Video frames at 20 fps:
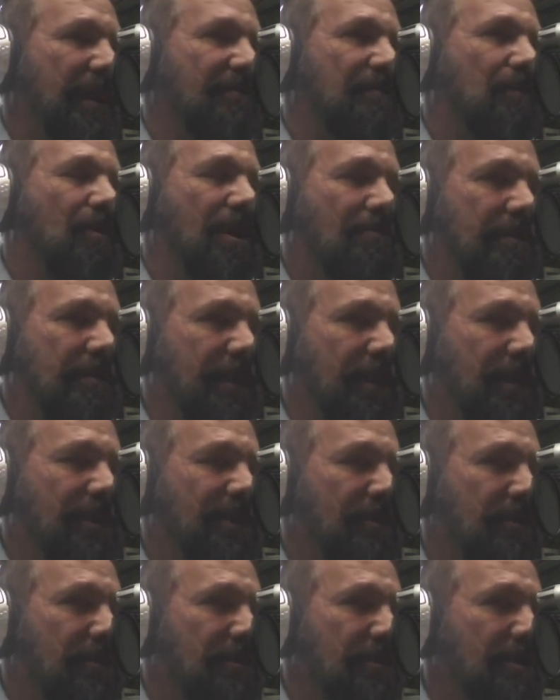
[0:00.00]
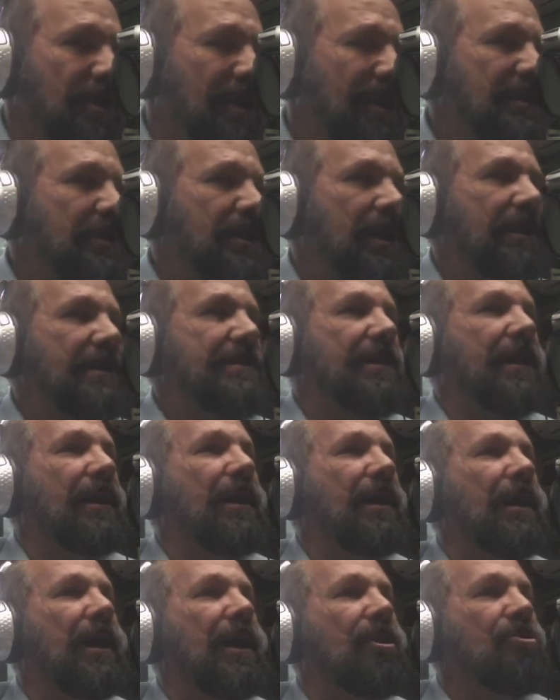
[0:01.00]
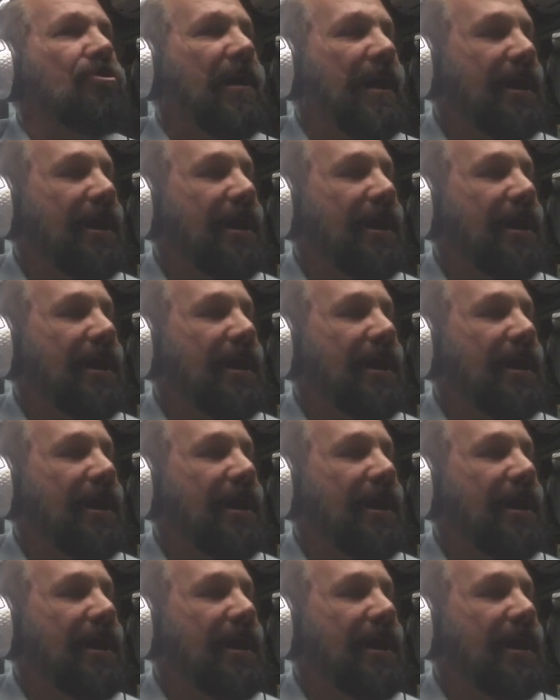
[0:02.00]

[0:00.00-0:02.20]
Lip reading: have more realtors chasing a